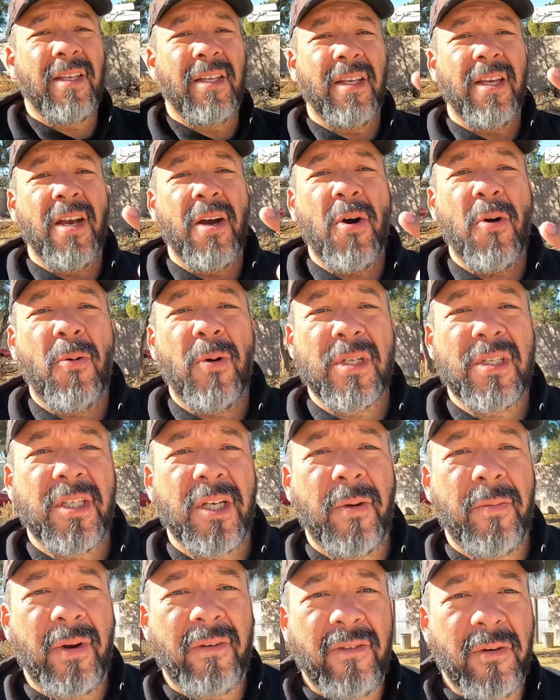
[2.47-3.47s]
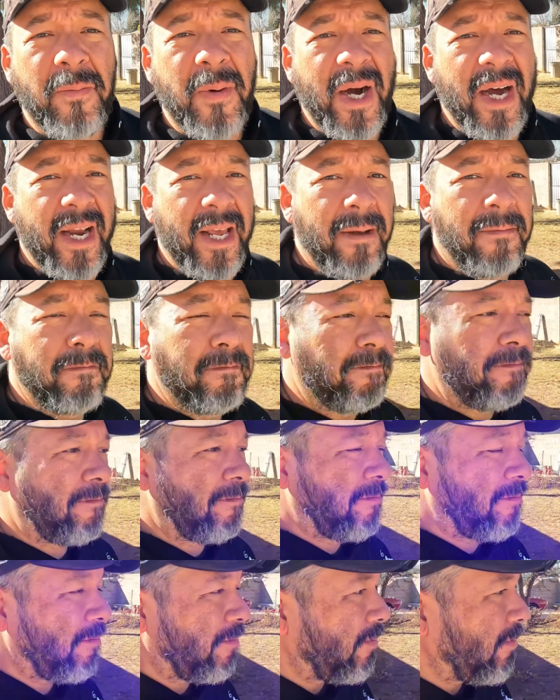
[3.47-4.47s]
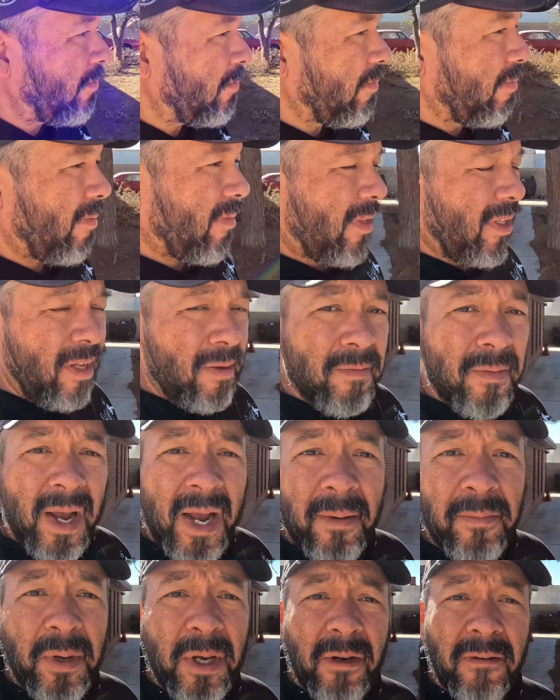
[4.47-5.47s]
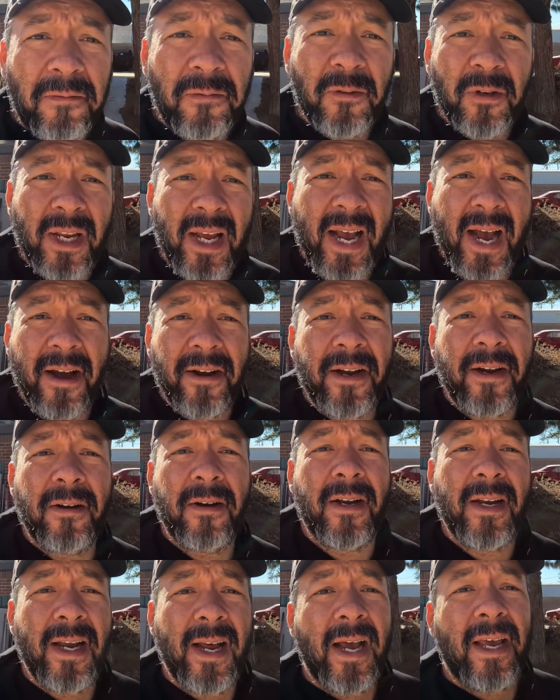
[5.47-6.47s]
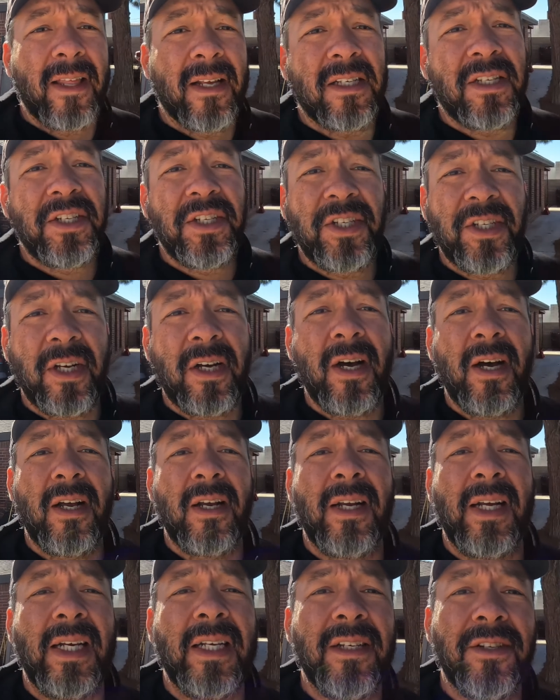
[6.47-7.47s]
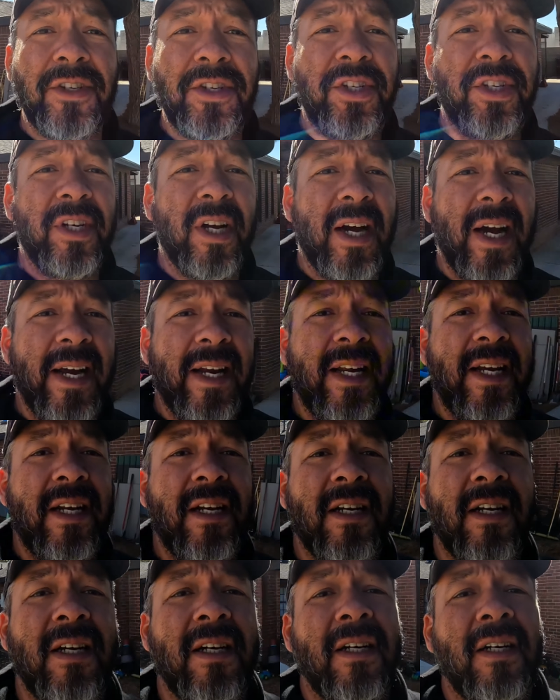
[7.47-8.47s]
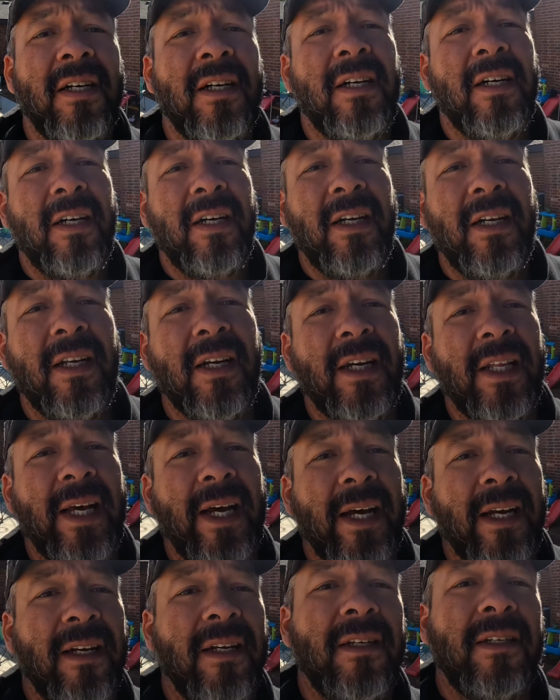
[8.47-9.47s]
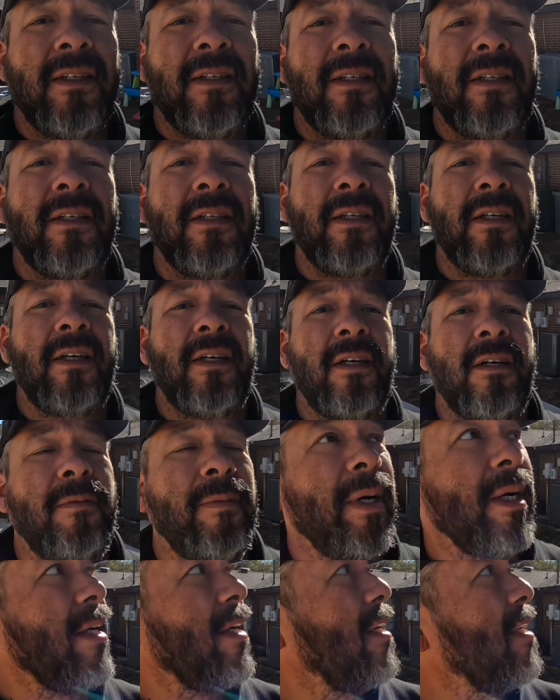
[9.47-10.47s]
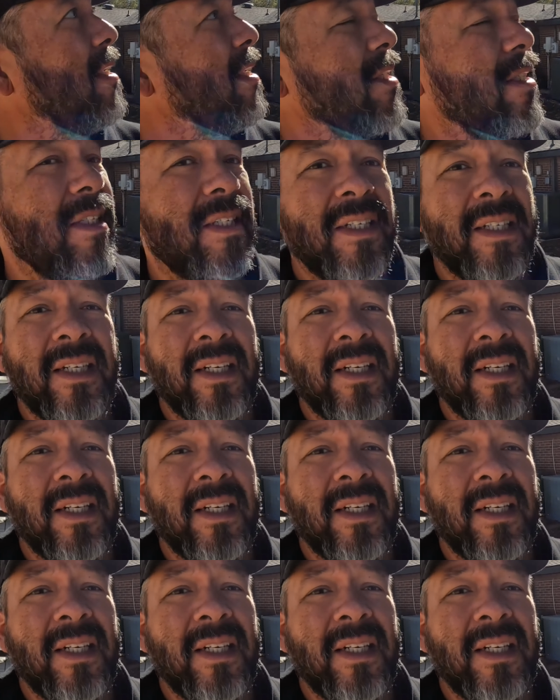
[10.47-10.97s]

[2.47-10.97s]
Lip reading: Yo, what's up everybody? Man, beautiful day out here today. The sun is shining. Look at that. Oh my goodness.